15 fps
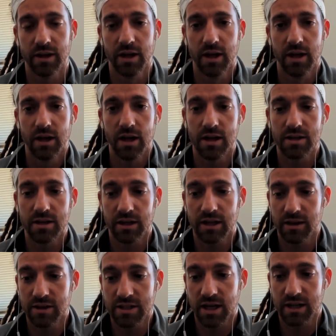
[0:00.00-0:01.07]
And again,
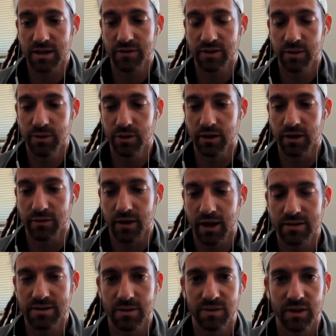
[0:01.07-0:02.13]
this idea of community, right?
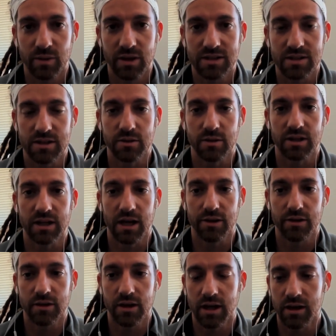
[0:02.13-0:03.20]
It's something we get to do together.
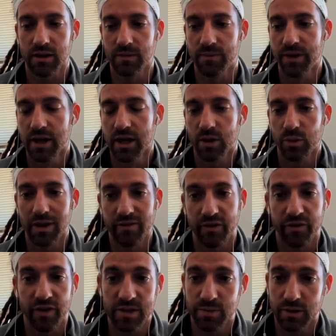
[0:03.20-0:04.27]
And we have a
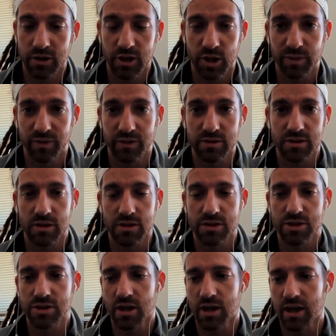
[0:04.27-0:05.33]
Facebook group. If you
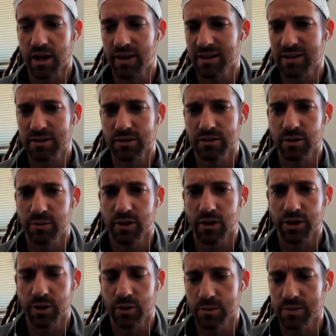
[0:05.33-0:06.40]
search, I think it's called
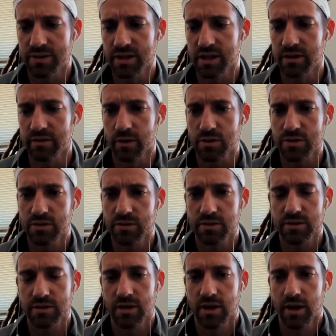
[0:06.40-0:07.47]
WRUMC
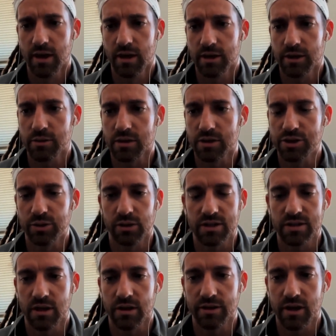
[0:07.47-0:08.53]
Devotionals. You can join us
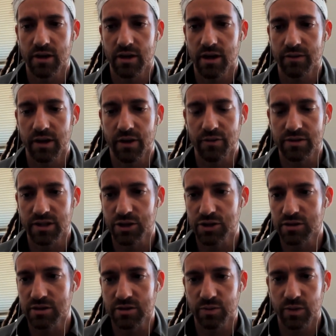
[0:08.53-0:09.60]
on there to
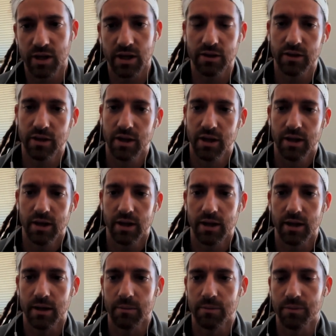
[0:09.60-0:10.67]
conversations as well.
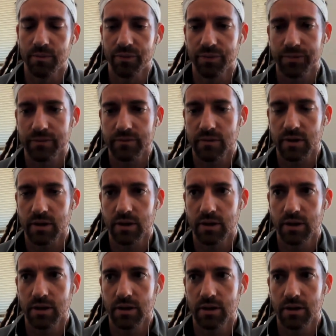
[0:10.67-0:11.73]
I'm
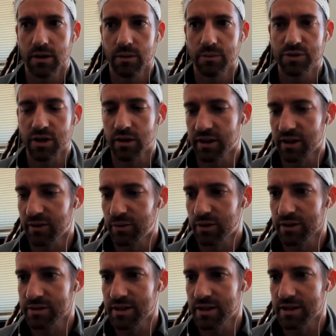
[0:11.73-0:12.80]
trying to think of where
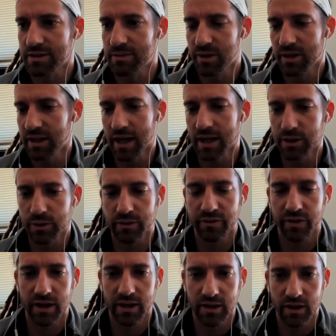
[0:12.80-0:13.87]
else it is. But yeah, you can
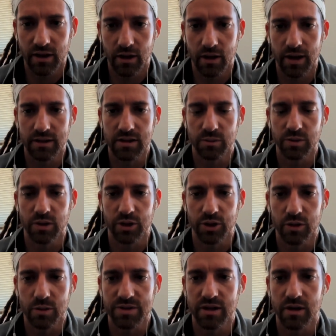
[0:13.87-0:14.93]
find it at
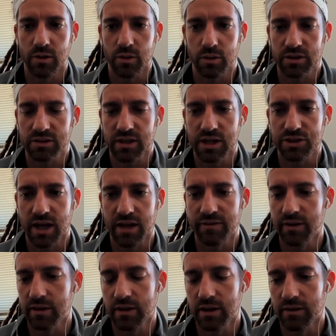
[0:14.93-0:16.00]

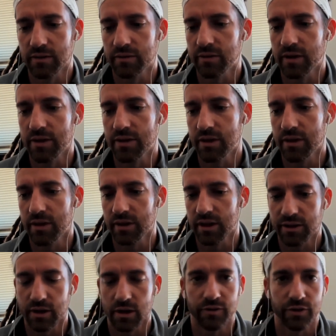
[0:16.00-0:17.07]
wrumc.org/Advent and find the link
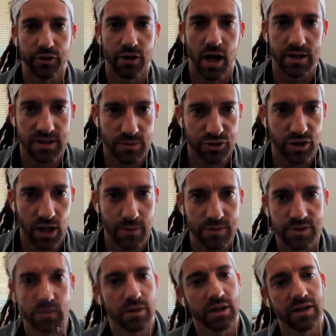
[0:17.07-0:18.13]
there if you're not subscribed
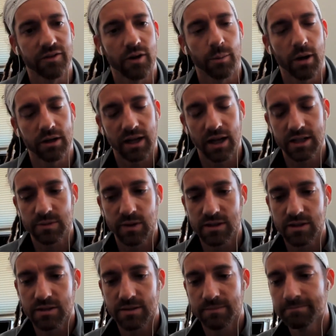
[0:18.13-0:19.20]
to any of our podcast
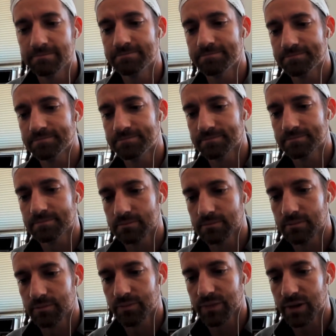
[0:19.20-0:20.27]
spaces.
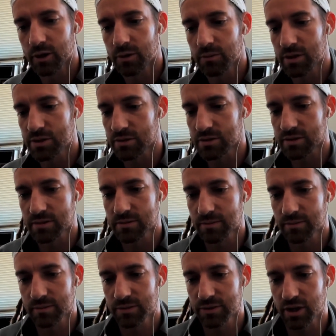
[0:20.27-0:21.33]
Oh, Mitchell's
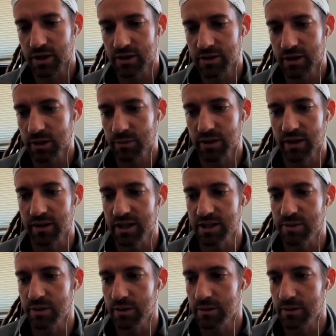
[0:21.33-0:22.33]
trying to talk, but I think he's muted.